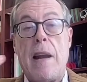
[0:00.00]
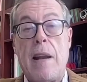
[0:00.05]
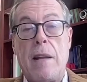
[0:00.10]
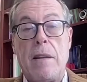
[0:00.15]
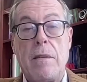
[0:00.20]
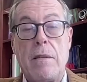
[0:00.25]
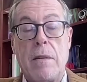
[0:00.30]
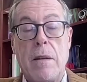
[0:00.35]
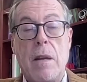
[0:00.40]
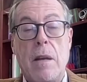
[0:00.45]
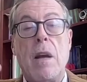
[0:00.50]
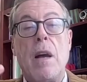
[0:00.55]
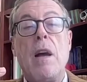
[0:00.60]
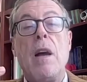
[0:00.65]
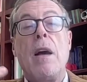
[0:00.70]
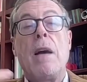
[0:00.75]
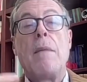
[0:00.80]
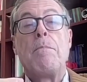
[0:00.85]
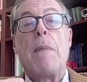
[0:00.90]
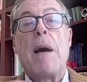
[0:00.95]
talent,
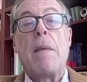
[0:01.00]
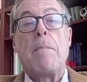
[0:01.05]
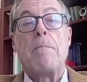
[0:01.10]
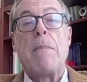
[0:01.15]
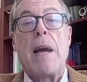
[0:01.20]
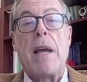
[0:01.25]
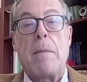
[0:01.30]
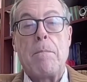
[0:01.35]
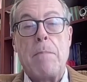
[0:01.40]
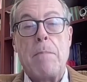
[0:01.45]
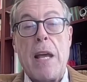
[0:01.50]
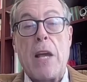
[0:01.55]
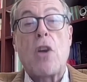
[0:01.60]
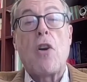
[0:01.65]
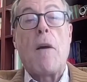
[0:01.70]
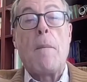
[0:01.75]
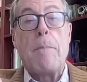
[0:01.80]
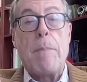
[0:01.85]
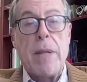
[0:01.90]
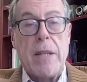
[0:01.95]

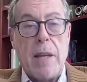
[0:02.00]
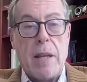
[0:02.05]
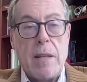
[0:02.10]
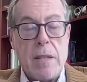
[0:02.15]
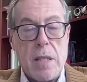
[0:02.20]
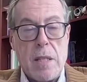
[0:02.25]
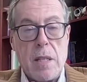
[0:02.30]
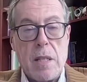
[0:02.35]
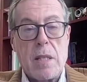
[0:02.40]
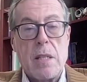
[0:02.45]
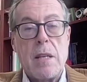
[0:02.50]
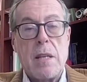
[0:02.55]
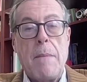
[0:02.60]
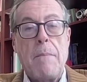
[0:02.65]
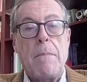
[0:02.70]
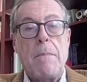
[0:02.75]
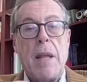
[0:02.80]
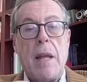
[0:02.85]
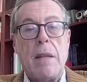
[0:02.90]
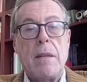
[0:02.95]
my
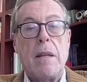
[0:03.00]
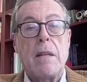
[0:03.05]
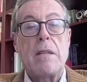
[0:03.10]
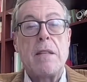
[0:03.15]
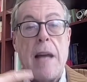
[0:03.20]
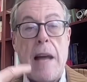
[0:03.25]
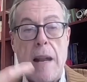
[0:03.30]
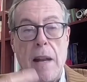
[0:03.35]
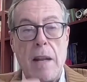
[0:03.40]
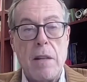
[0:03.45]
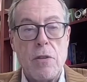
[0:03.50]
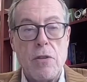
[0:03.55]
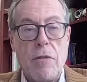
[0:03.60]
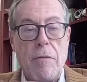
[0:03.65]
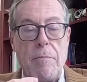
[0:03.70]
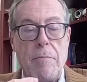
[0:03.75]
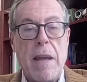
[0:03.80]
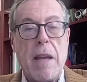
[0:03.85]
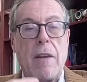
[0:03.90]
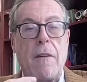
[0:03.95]
competencies and the
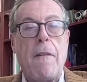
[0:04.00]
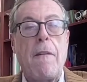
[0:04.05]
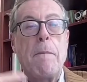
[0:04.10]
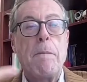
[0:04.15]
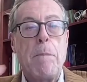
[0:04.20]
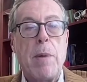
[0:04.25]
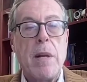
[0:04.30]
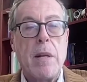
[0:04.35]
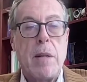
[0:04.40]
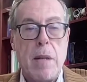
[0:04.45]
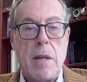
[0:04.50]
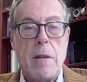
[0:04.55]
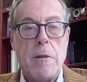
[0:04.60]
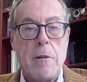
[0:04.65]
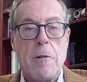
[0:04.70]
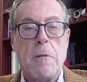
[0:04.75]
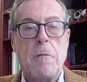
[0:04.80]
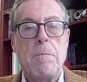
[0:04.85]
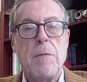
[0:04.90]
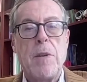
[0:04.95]
talent of my
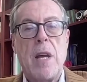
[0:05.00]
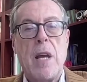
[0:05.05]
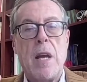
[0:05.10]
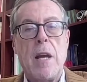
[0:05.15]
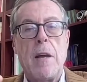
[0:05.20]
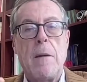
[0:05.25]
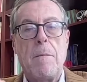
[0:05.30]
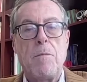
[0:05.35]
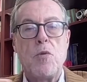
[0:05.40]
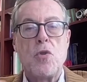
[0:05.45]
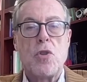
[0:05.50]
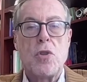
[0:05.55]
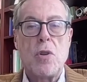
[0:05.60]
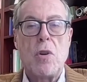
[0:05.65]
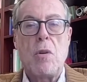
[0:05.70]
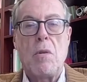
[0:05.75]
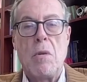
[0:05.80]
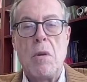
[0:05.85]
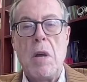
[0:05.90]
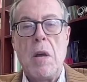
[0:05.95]
company, no?
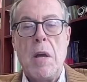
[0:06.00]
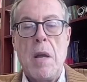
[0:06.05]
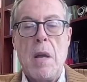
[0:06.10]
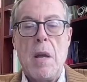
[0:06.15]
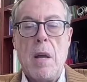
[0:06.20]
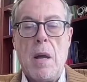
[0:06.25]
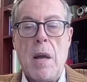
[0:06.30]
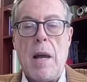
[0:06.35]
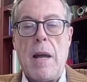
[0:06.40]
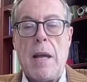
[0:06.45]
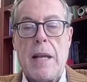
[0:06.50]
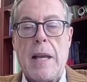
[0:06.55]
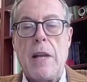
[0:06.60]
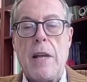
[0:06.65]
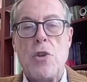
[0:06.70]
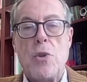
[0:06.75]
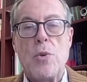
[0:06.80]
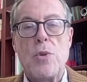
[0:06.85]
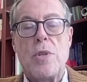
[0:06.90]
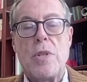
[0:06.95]
So
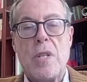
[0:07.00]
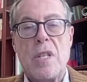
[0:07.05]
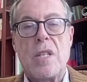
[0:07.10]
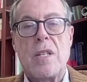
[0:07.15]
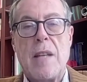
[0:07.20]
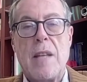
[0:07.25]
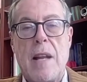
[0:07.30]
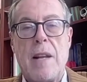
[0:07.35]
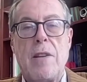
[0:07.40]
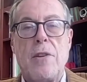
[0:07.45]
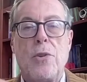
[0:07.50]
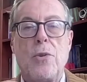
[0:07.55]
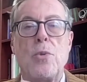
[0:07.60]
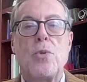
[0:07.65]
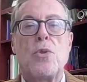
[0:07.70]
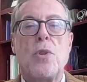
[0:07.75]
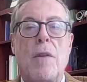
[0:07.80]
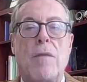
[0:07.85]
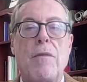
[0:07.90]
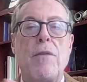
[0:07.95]
I can use this
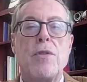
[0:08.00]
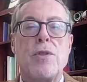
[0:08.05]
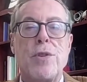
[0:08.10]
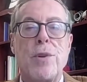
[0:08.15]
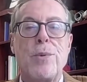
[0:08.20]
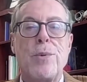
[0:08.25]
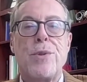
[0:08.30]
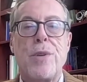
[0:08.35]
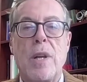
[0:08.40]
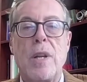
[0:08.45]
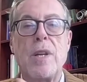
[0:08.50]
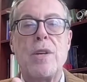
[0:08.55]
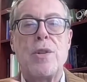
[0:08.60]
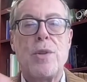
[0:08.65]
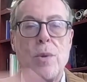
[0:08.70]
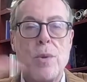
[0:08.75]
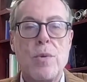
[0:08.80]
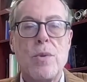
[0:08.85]
talent to solve the social